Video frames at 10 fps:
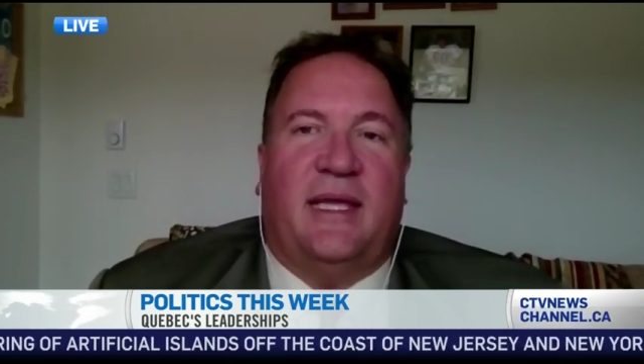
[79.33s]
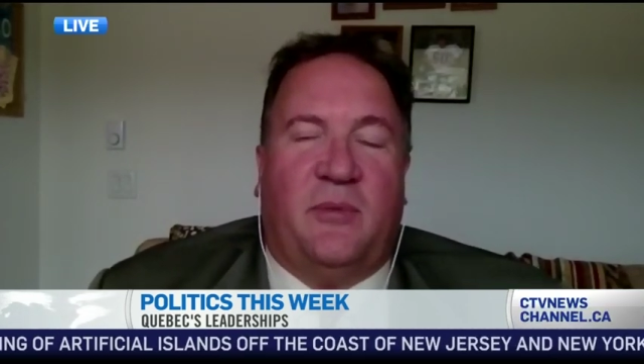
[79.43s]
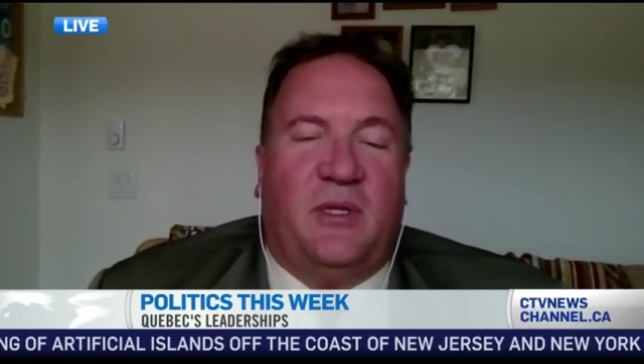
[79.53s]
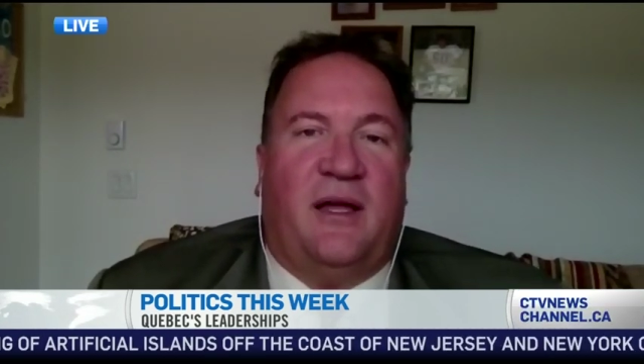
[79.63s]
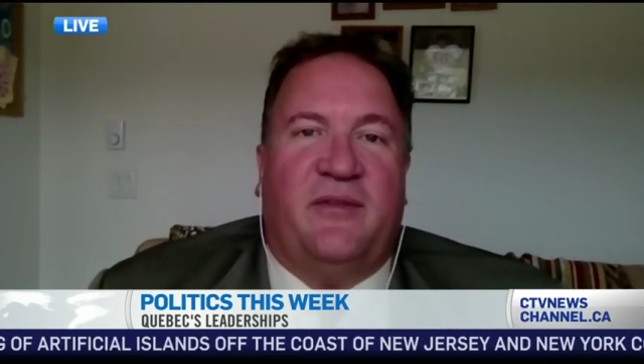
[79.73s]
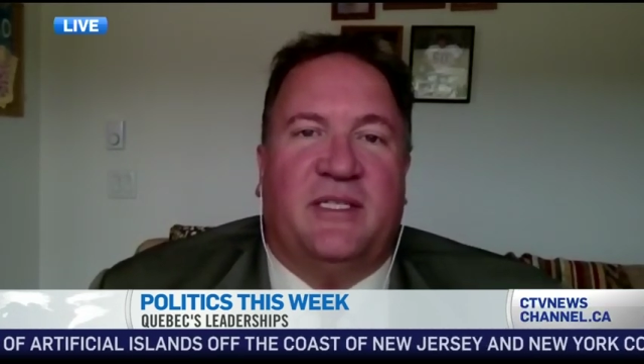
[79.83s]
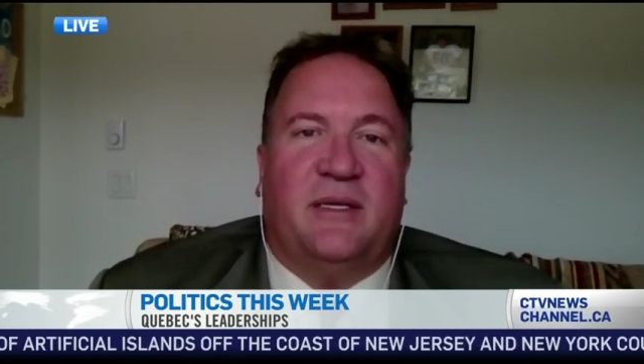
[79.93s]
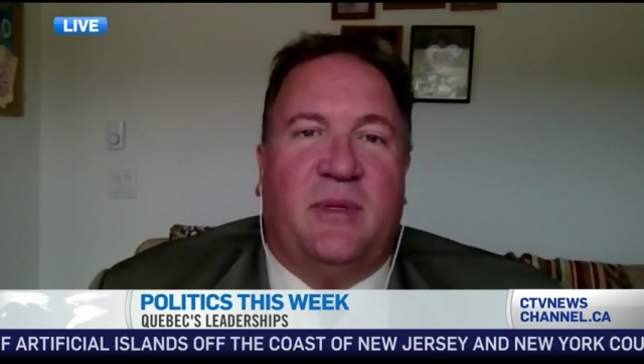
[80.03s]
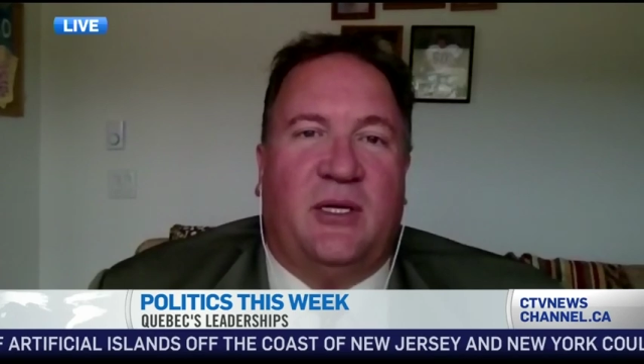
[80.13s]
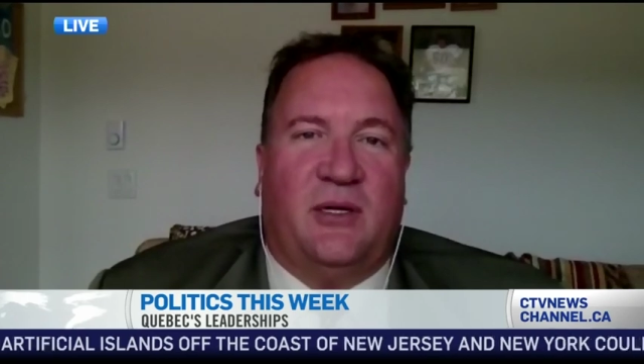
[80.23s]
that will
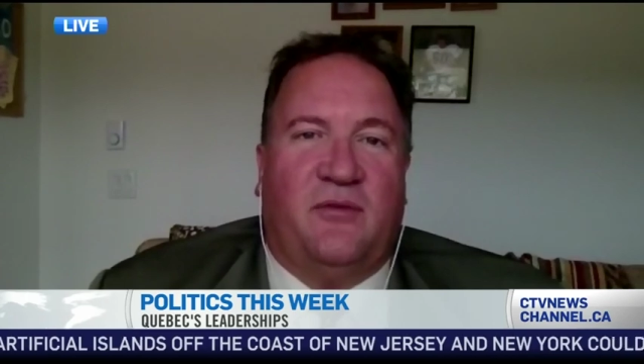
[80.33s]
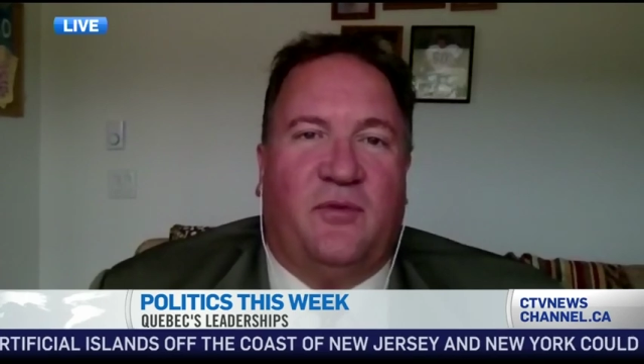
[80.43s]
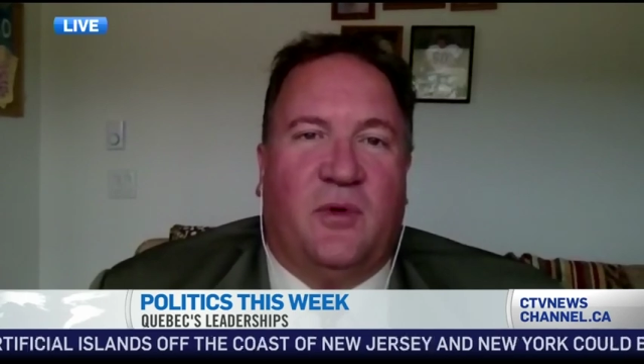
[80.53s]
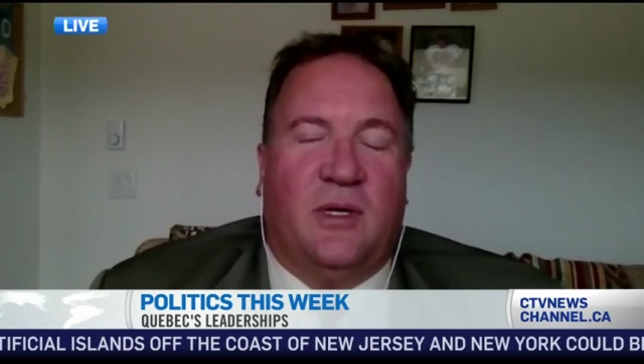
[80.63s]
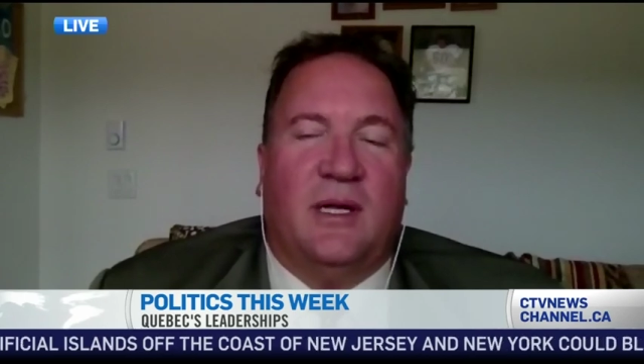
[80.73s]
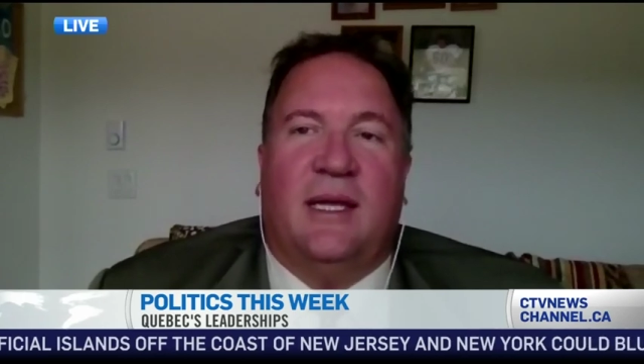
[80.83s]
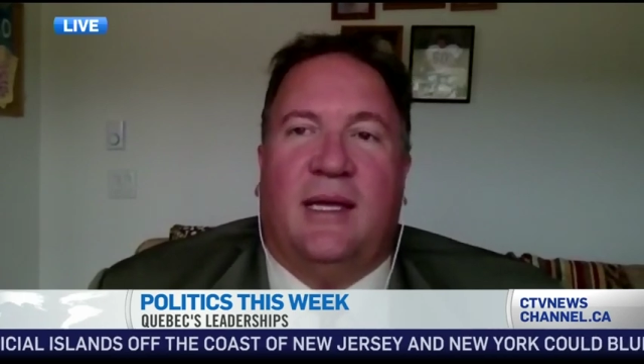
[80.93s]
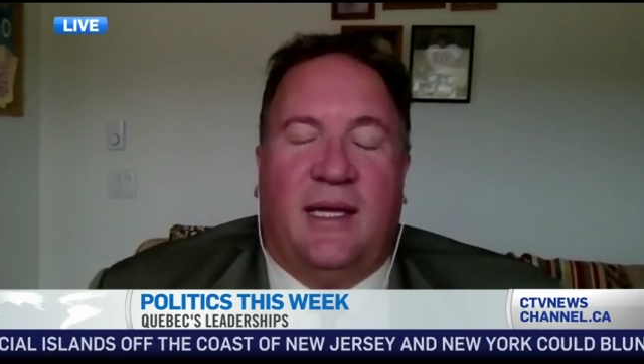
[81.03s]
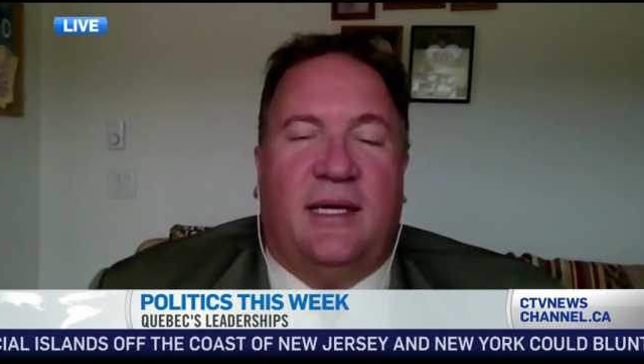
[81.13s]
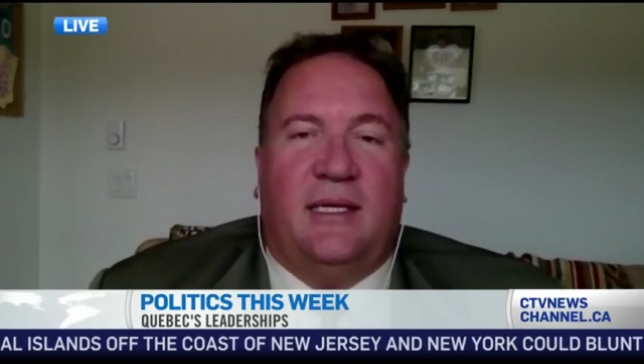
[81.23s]
obviously be good for
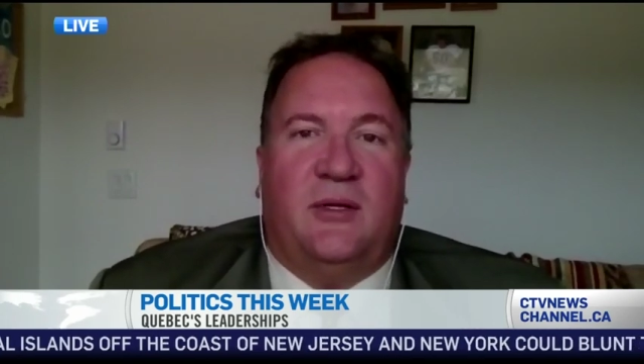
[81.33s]
uh,